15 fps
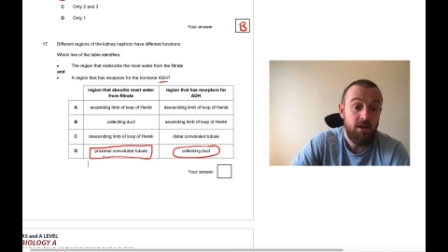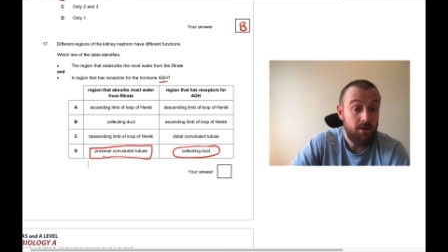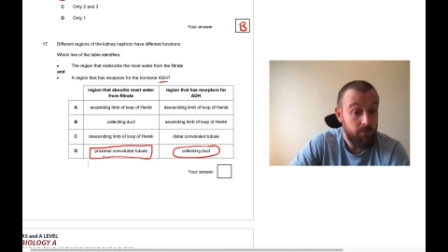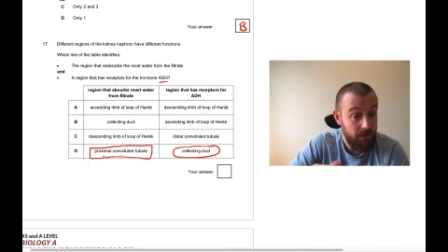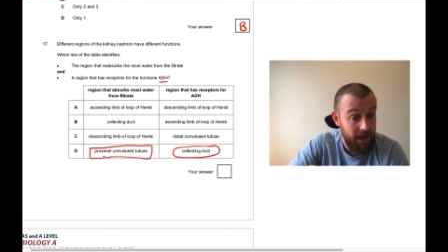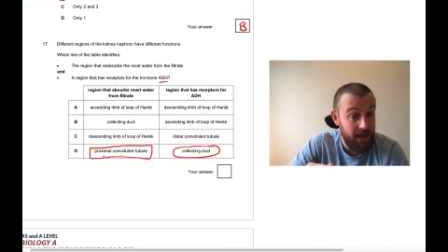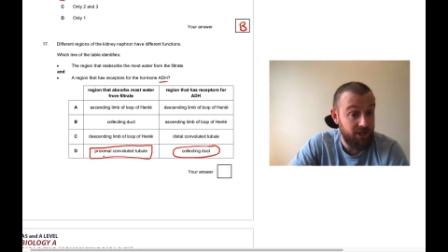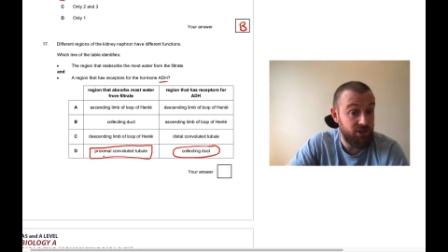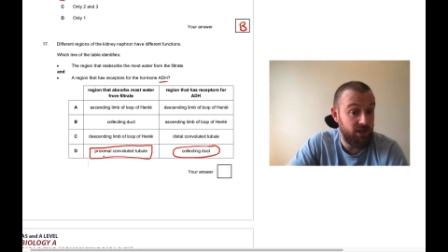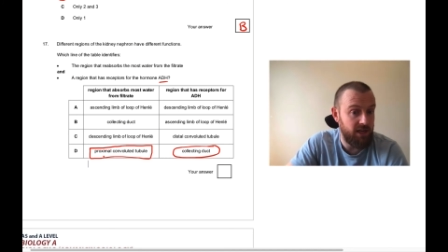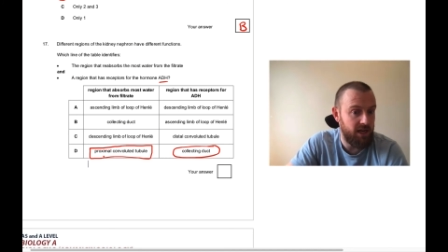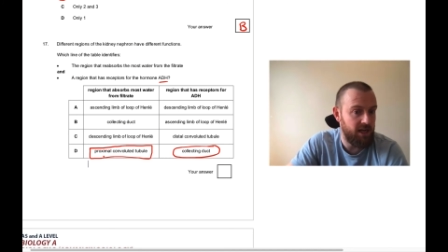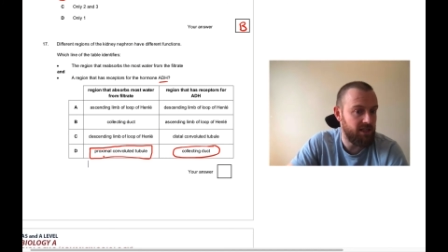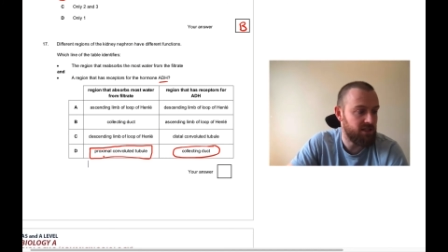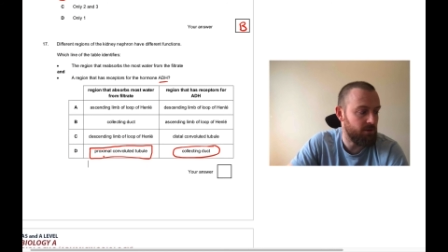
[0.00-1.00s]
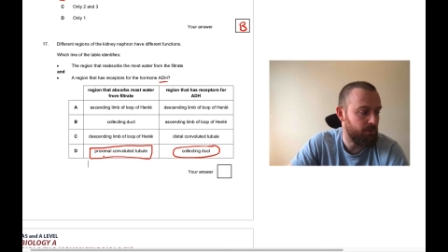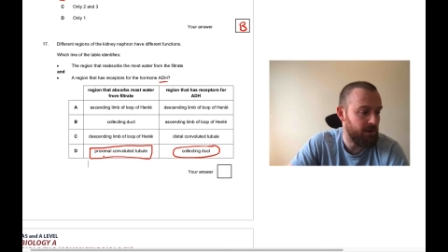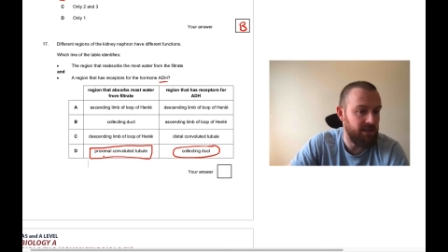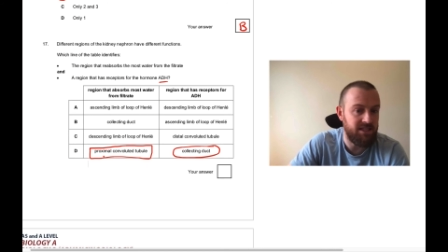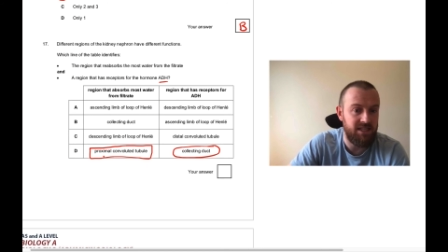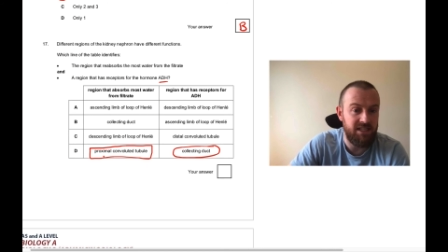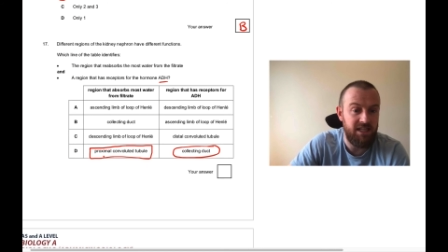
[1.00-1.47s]
But actually, it is the
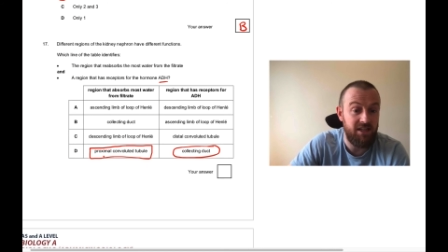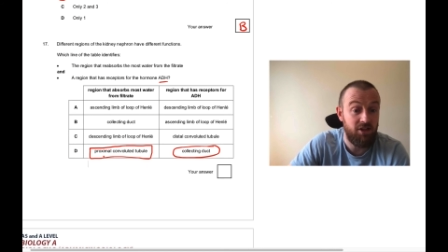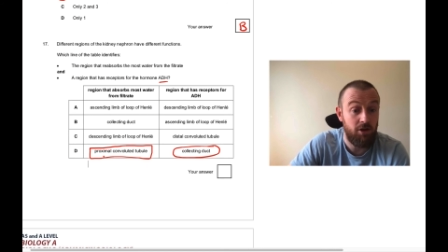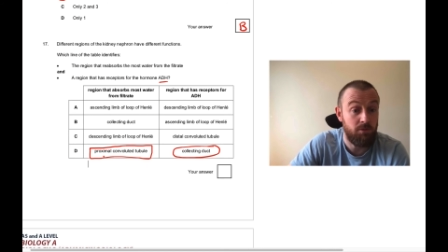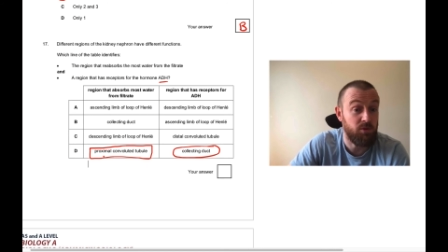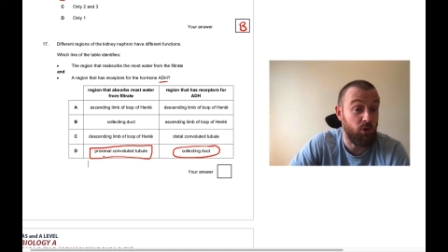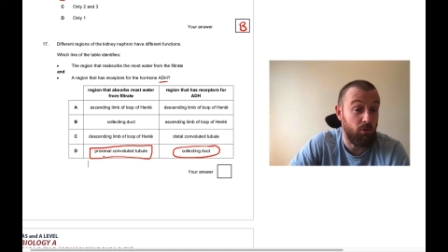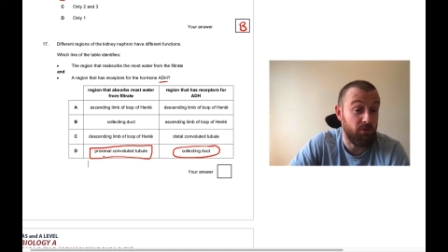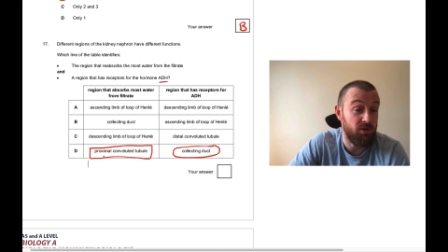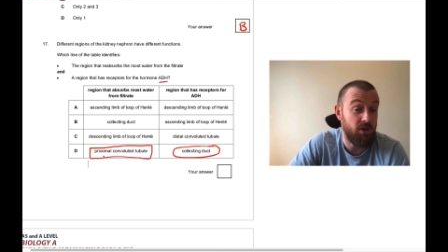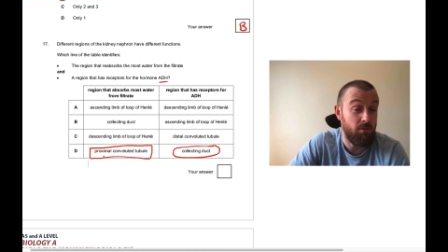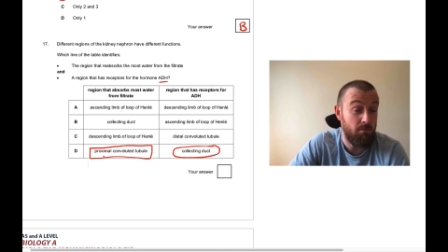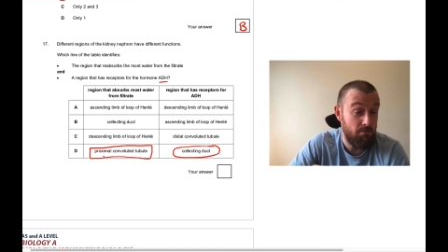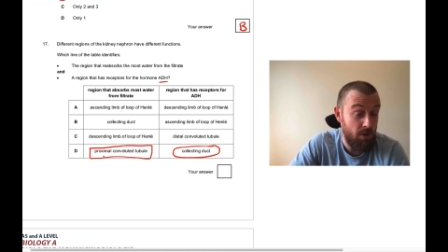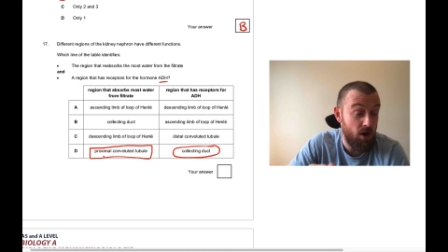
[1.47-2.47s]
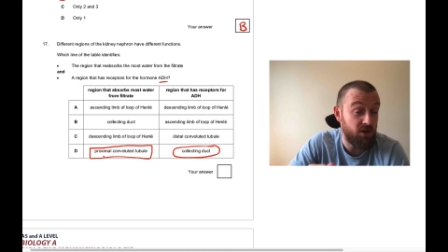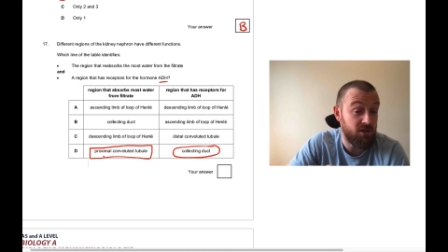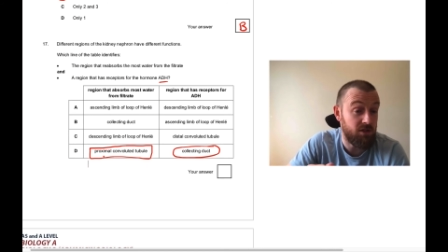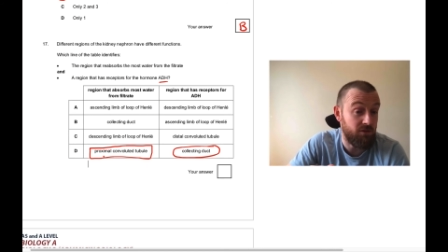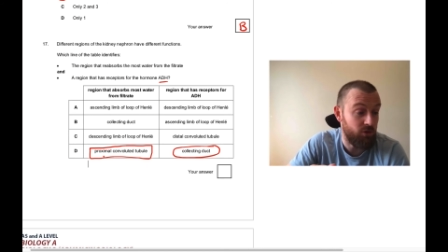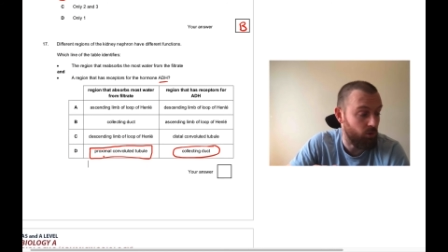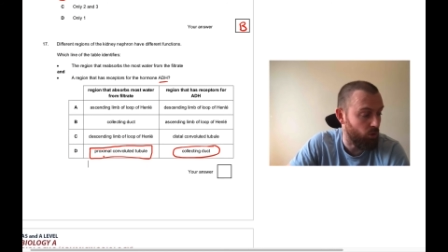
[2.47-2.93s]
PCT that absorbs most
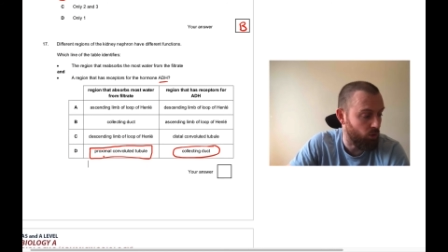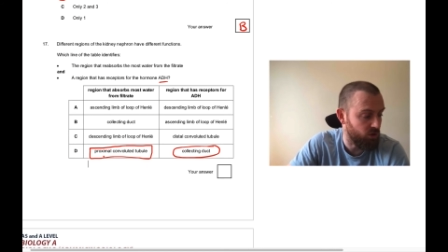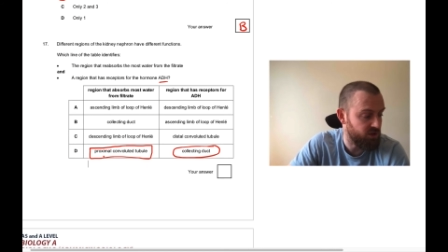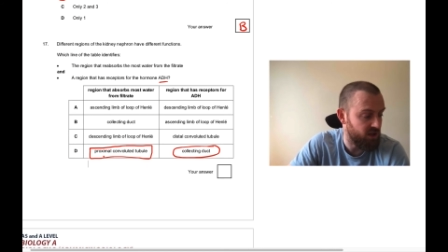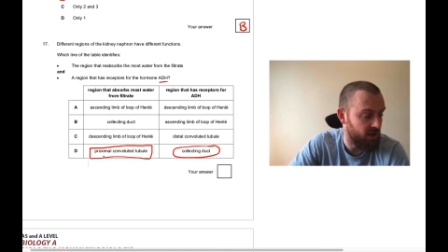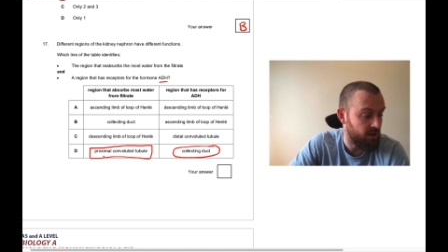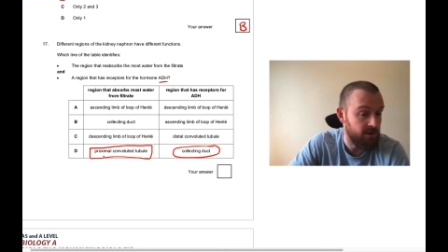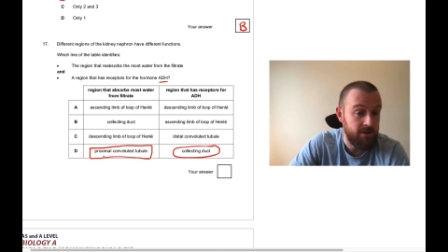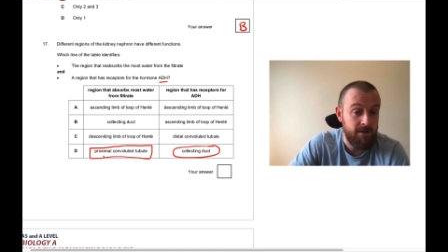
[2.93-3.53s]
of the water.